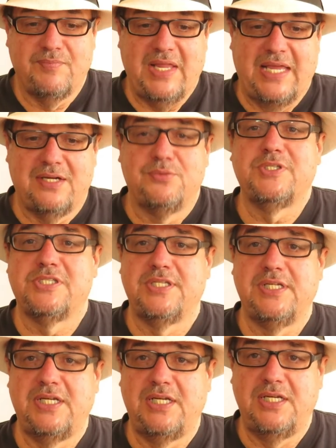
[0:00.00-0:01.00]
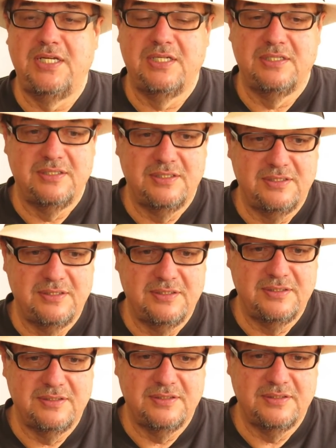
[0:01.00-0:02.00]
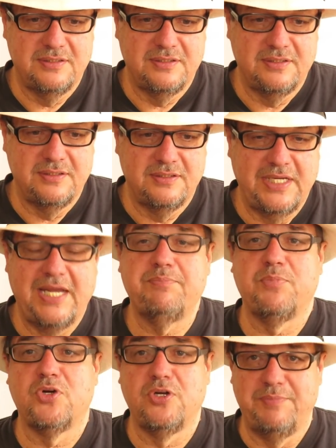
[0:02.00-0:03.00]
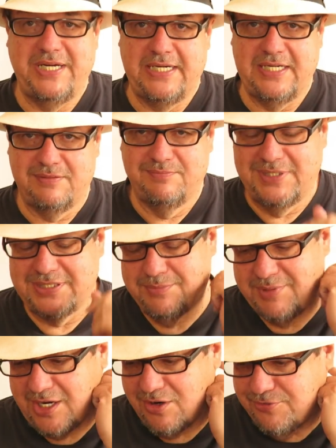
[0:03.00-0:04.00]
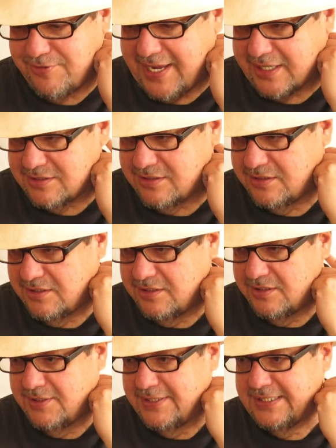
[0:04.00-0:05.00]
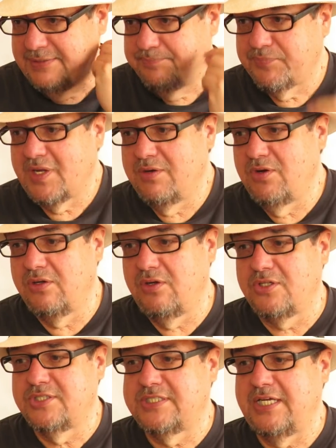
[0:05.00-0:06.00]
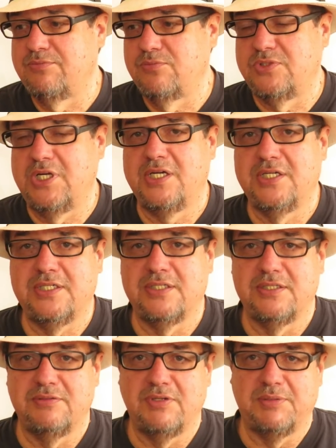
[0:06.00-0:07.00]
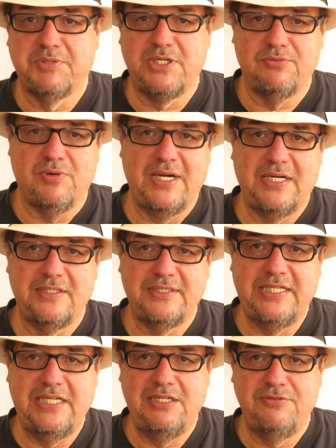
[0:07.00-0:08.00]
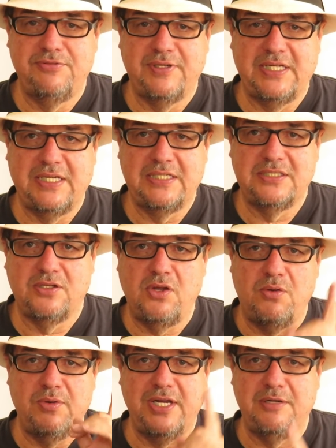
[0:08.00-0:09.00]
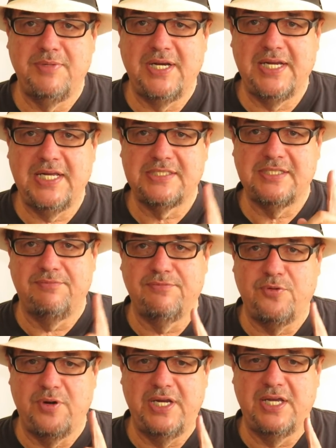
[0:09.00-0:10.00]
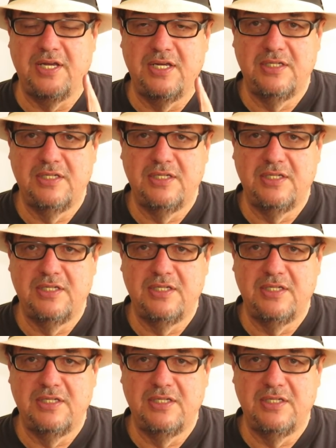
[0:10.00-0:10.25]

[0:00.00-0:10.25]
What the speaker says: And it was the hamburger meeting, as a matter of fact. All said and done, getting ready to leave, and he said, oh, wait a minute, I got something for you.